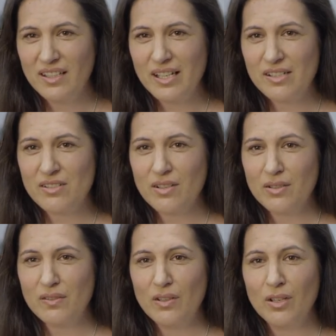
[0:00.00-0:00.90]
And
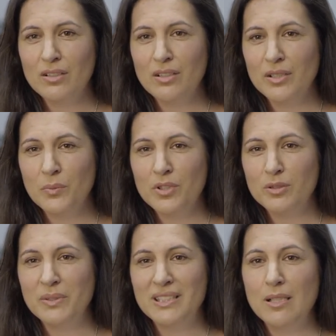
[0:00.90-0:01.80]
so the online
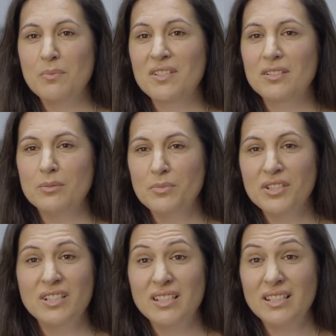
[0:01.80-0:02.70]
world becomes a
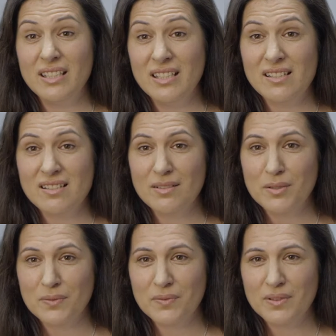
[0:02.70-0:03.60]
commodity in
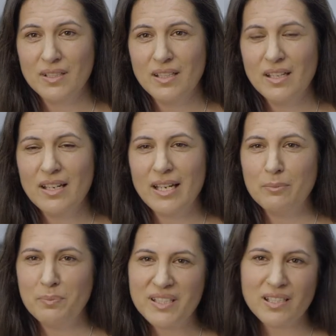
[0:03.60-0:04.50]
itself.
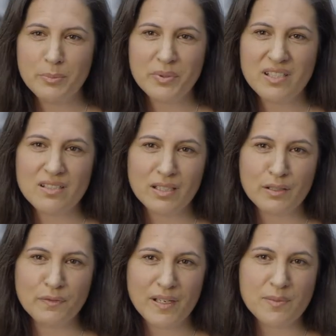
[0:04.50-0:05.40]
And big companies like
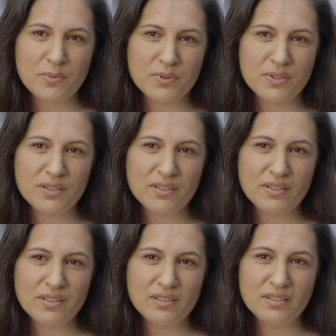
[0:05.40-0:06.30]
Facebook,
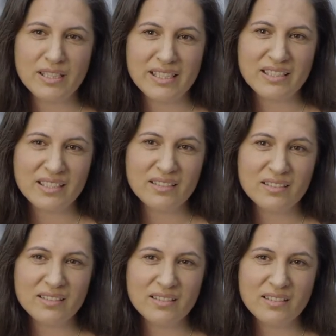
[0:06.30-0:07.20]
LinkedIn,
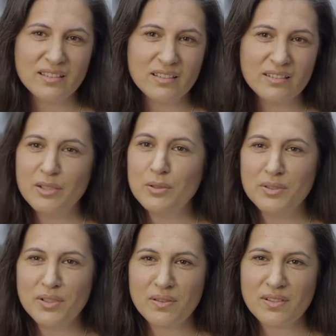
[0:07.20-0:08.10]
they all
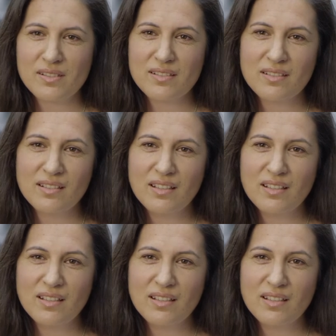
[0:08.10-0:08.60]
know this.